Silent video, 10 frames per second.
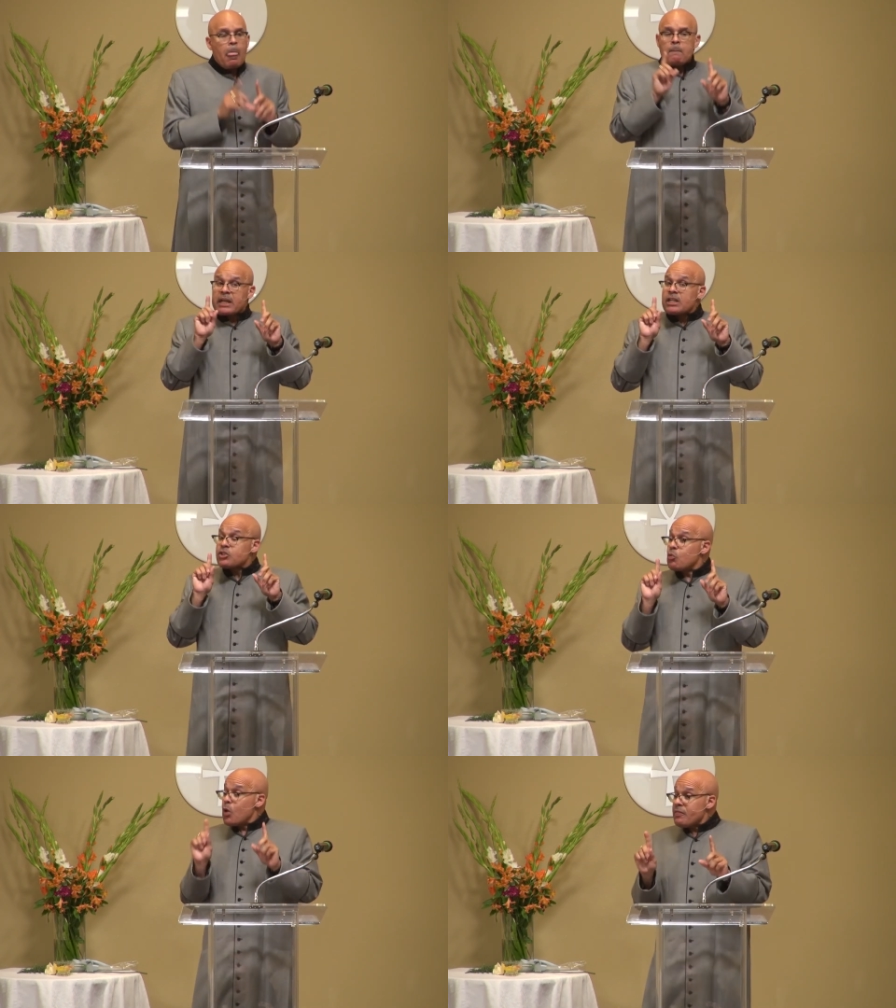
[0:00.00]
Because
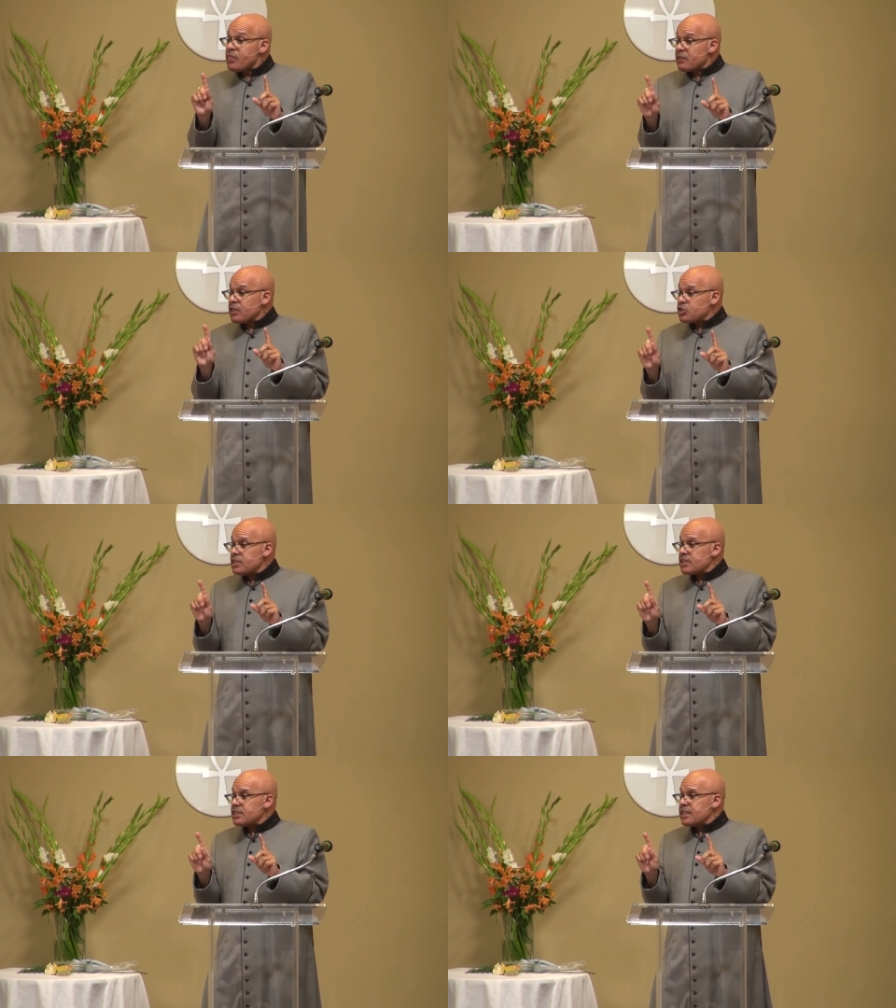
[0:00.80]
the one thing that
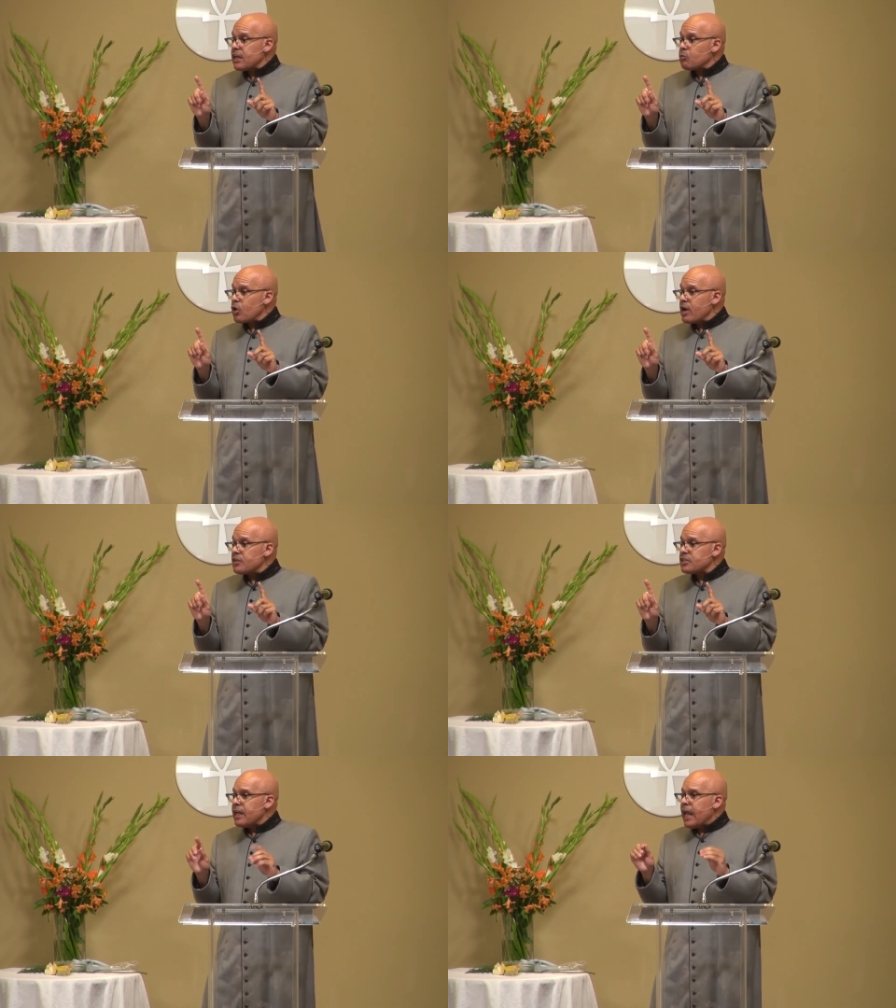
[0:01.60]
Jesus did
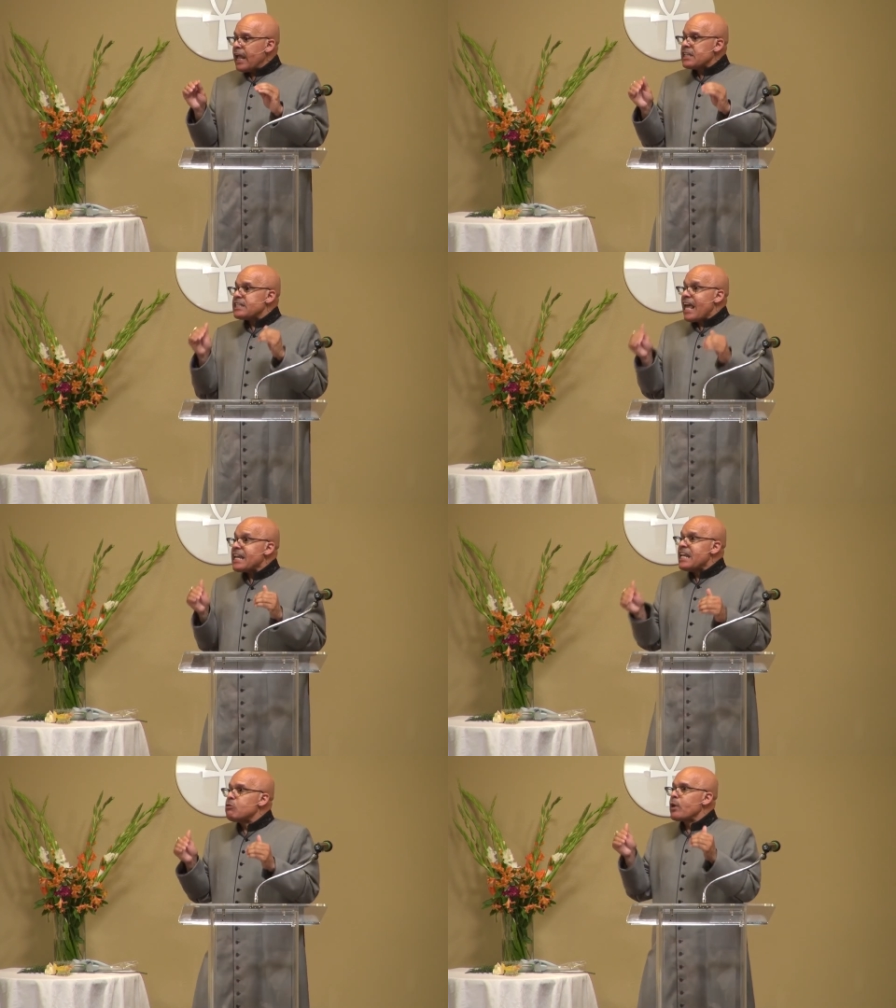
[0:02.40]
is that
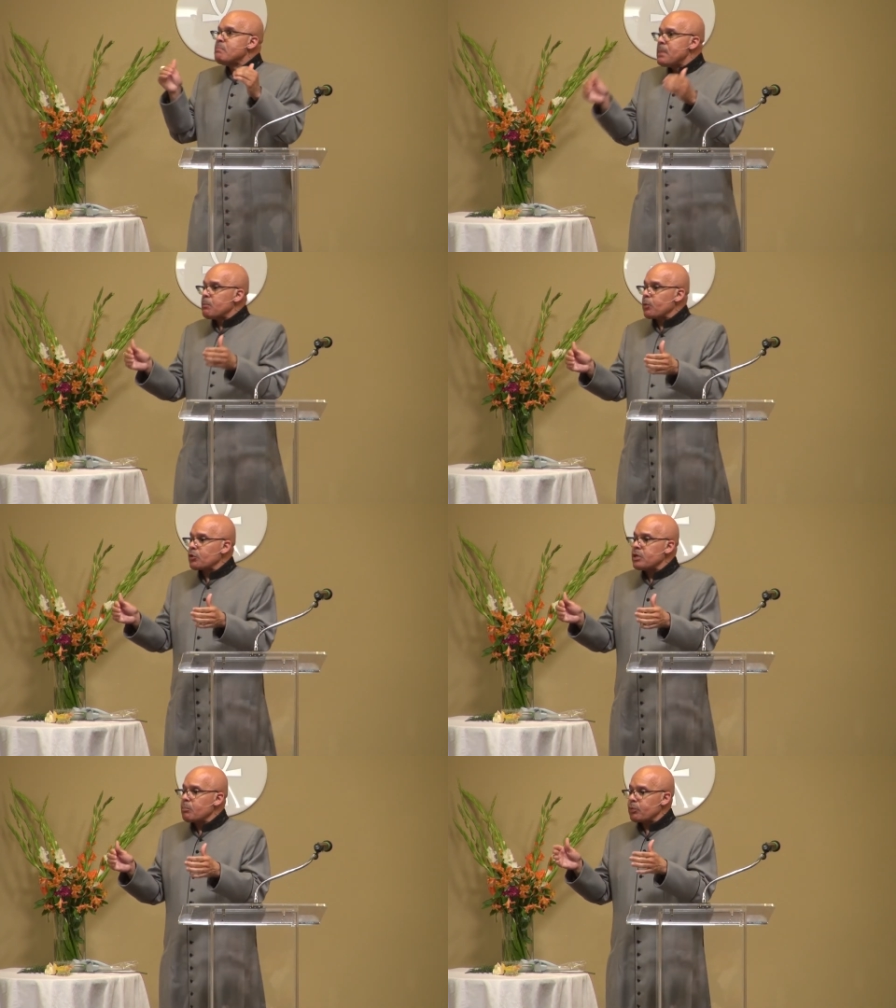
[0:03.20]
he
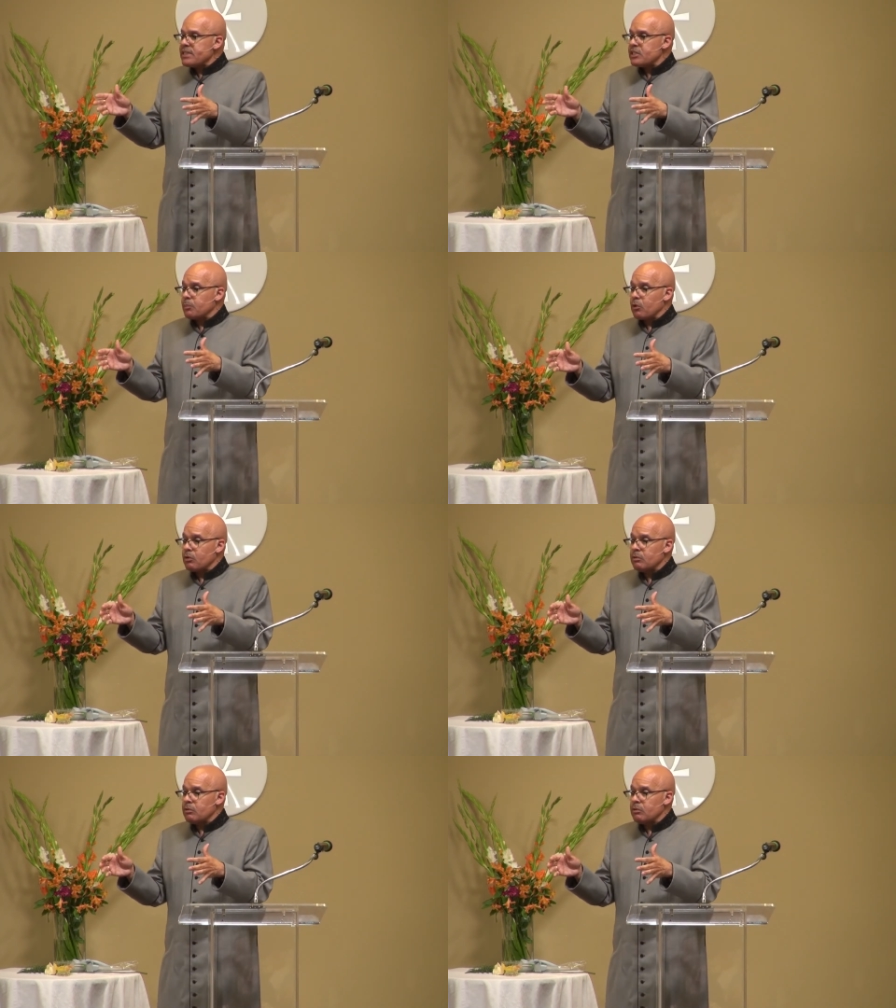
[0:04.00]
remembered principle.